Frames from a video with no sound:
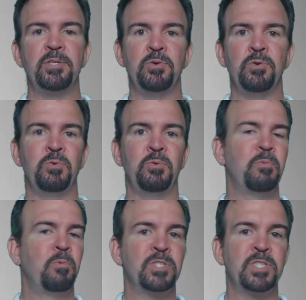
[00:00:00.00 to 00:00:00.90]

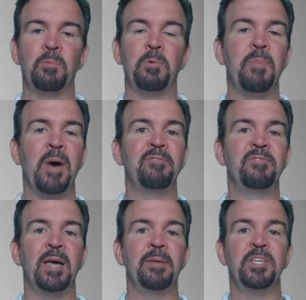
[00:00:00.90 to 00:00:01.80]
to where someone might
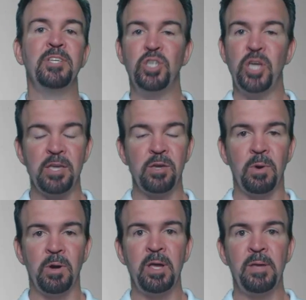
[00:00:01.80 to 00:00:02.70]
have typed in
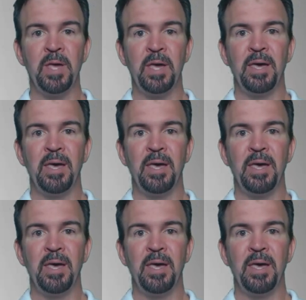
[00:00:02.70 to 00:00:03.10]
January